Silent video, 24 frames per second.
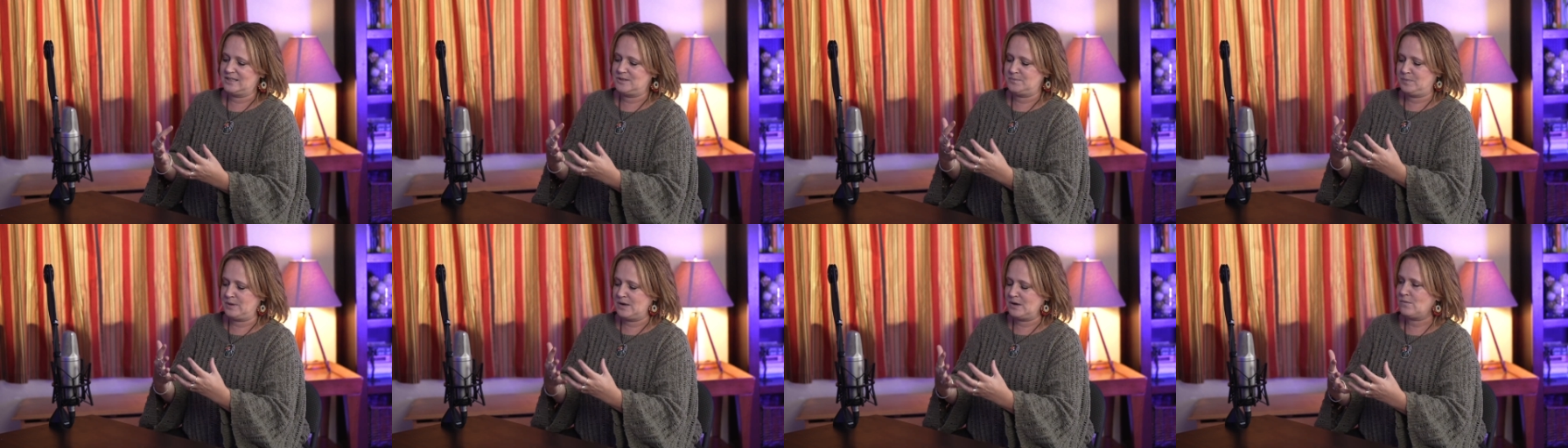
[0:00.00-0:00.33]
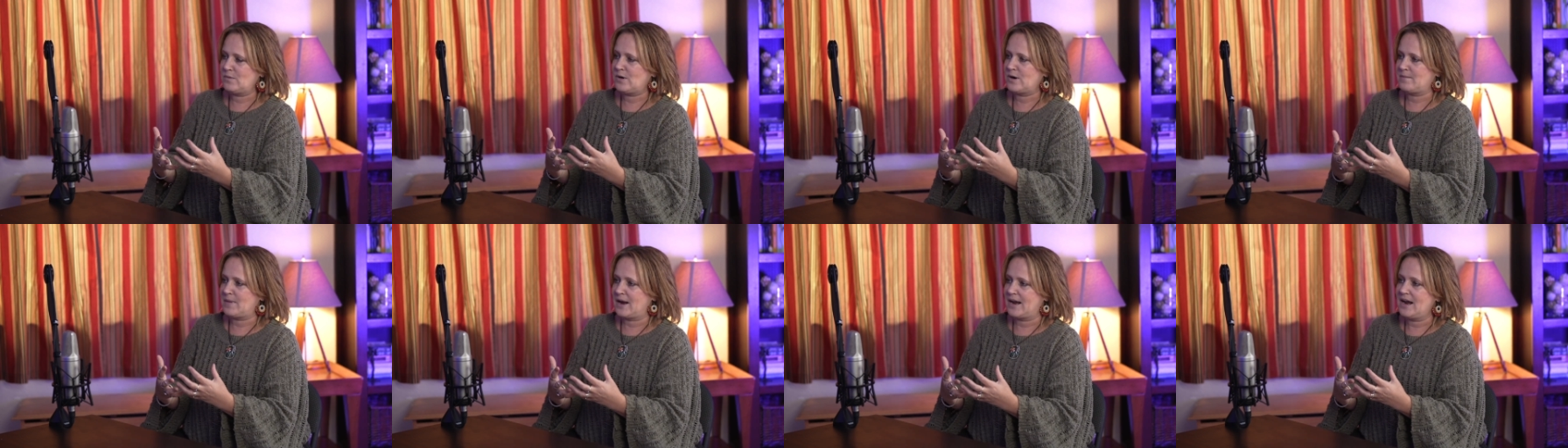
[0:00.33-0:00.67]
has
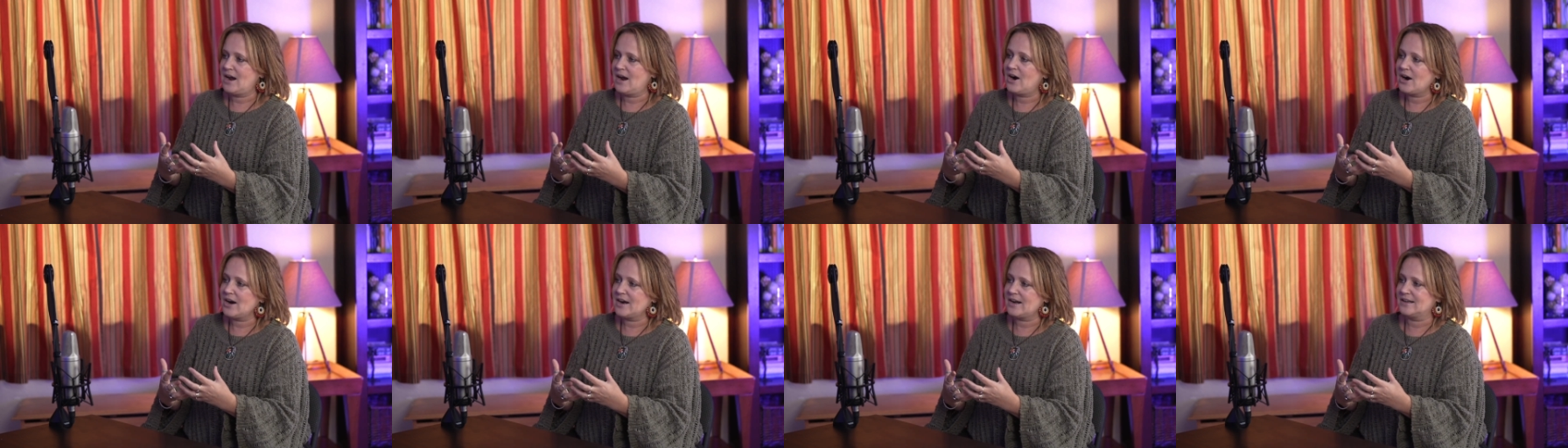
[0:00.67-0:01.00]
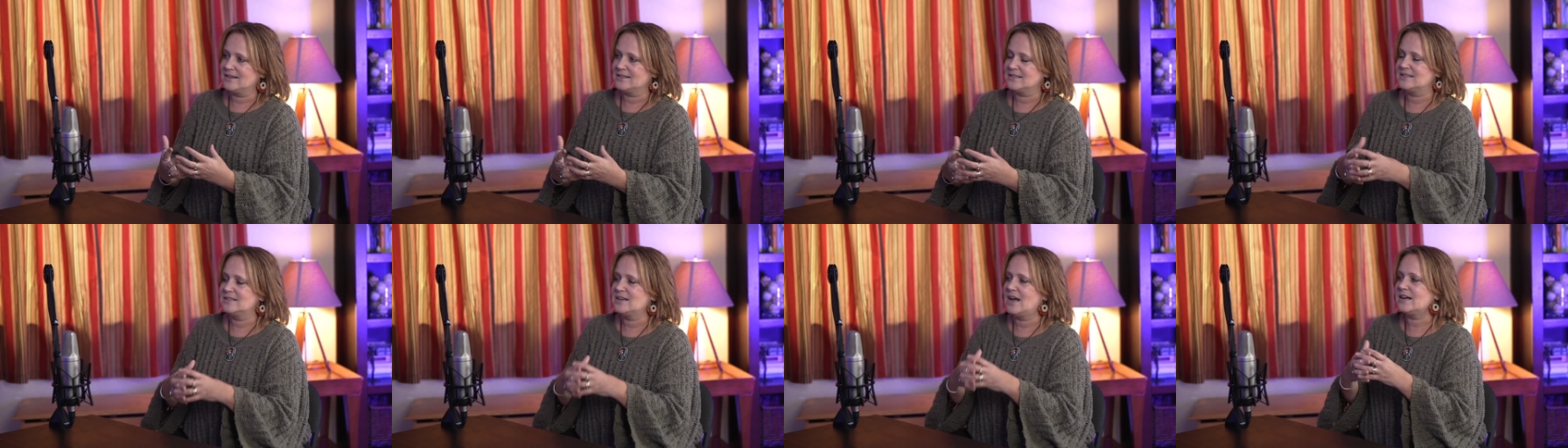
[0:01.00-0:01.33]
been where my heart
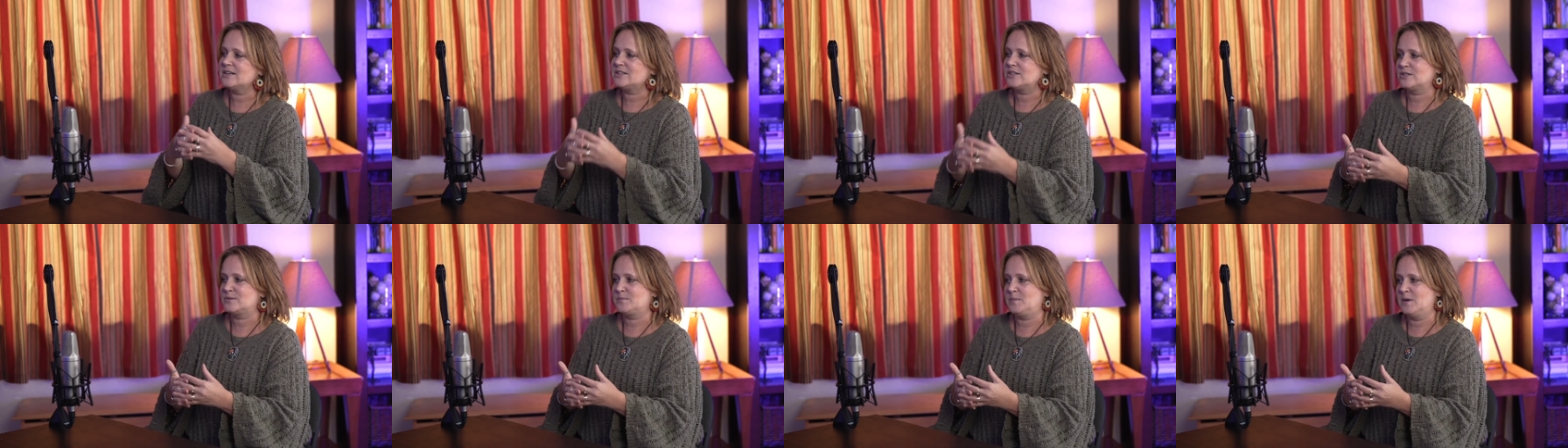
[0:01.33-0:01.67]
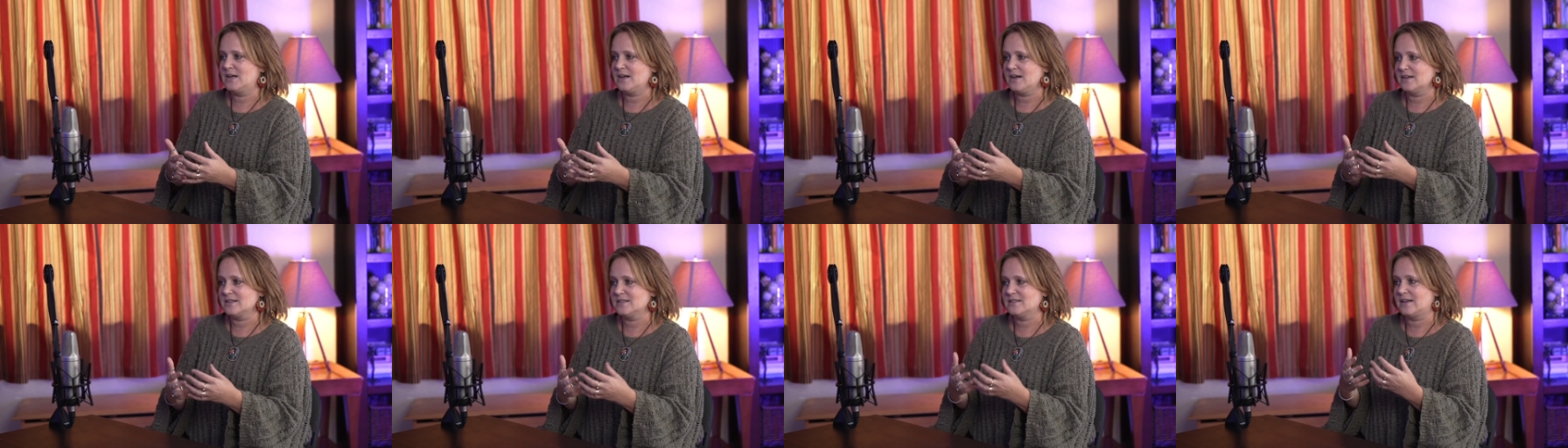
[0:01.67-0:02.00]
is not just
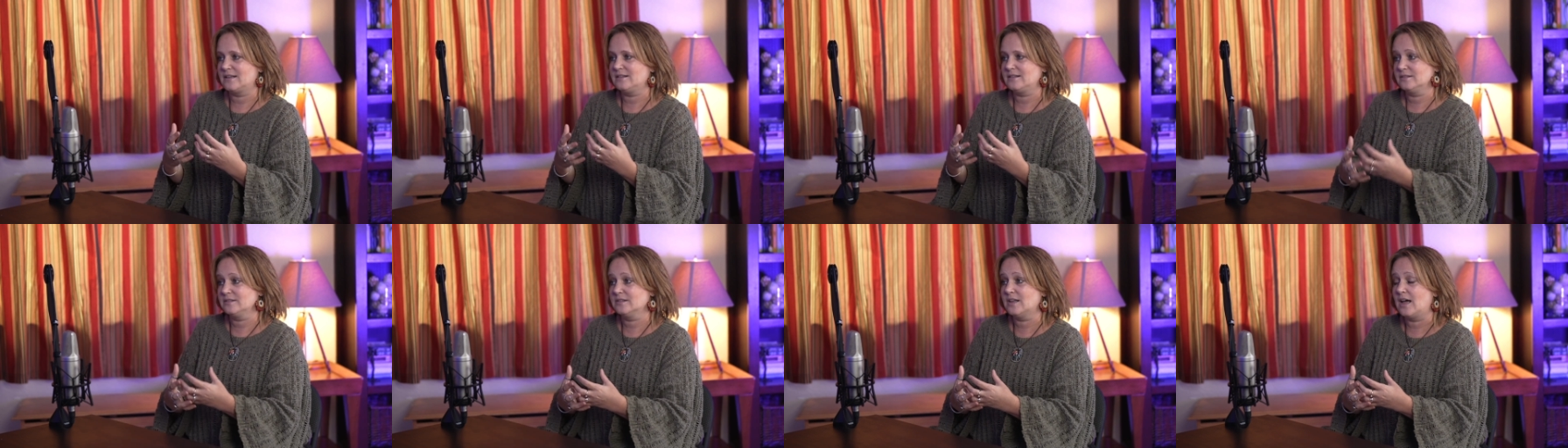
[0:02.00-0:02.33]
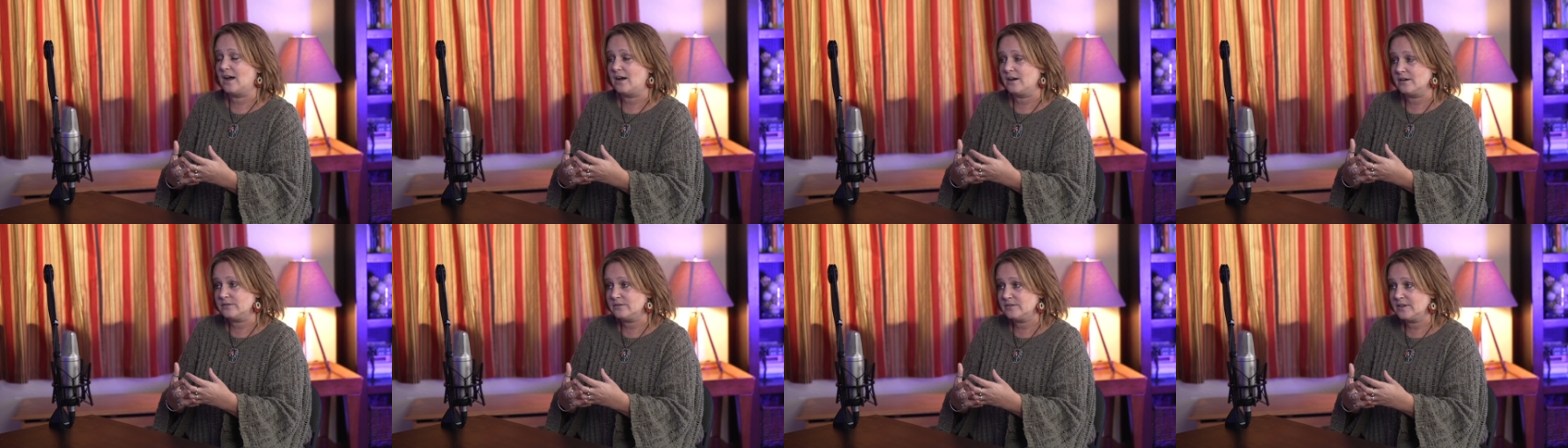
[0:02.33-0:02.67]
because i
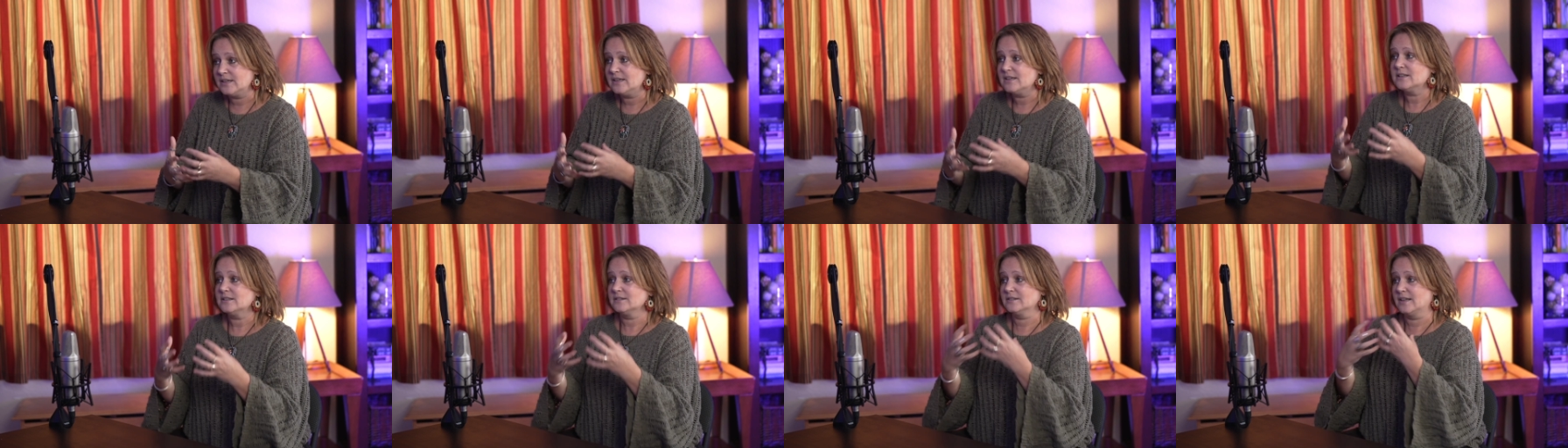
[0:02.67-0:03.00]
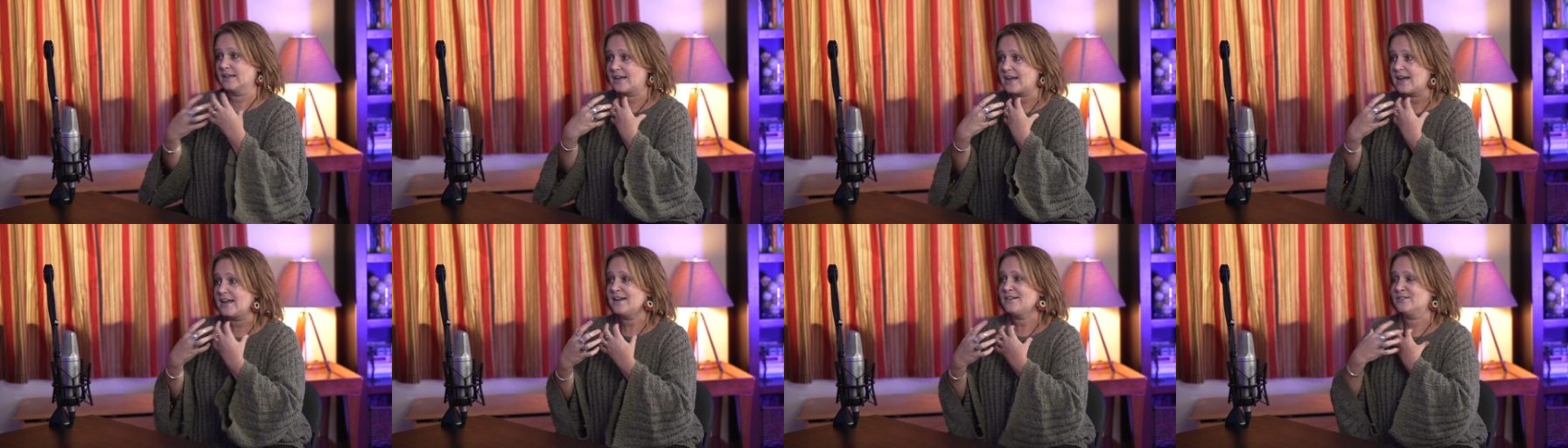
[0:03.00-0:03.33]
love
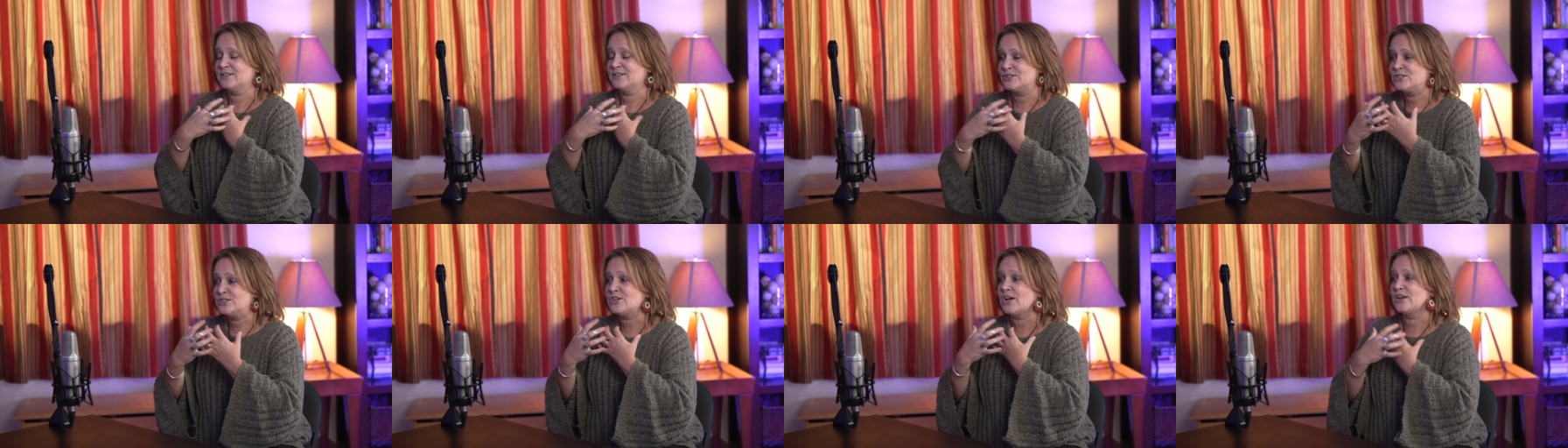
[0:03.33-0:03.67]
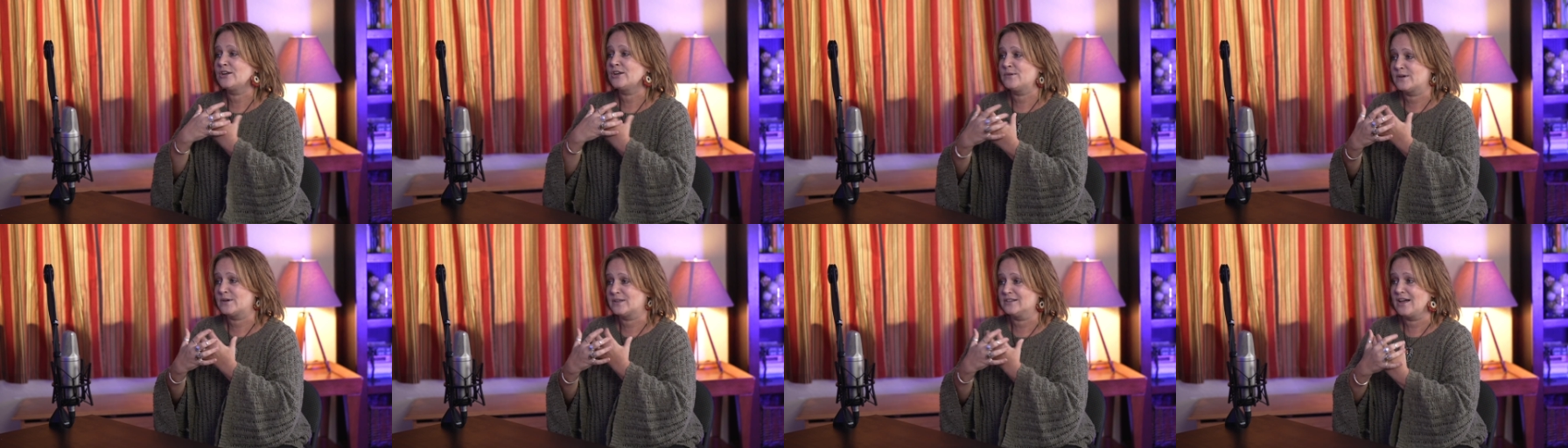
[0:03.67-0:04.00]
like i have a
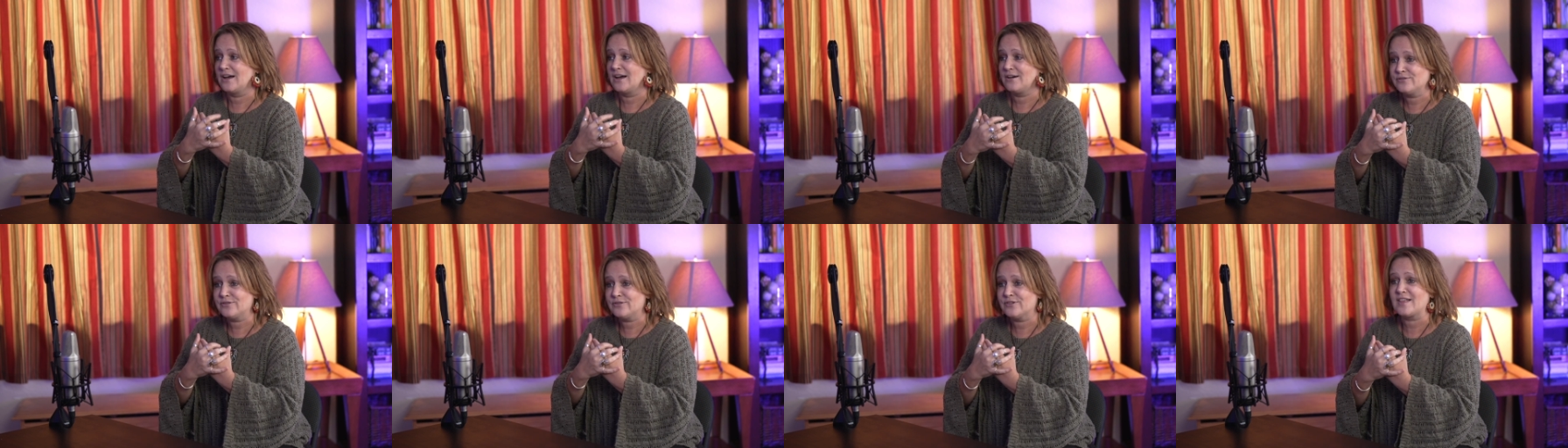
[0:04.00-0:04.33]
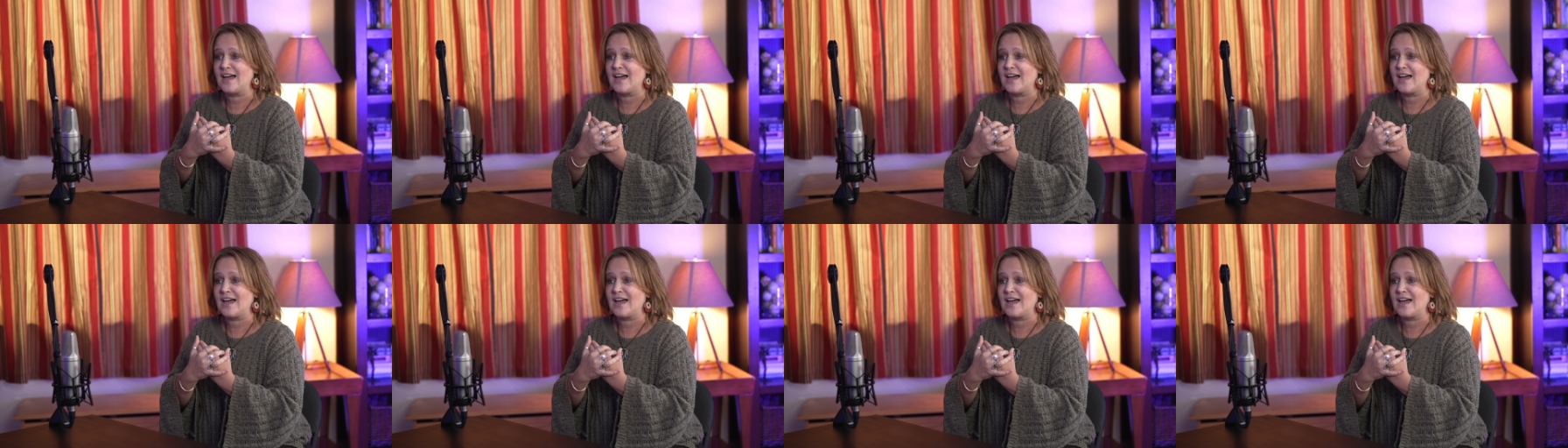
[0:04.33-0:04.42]
genuine love mm-hmm.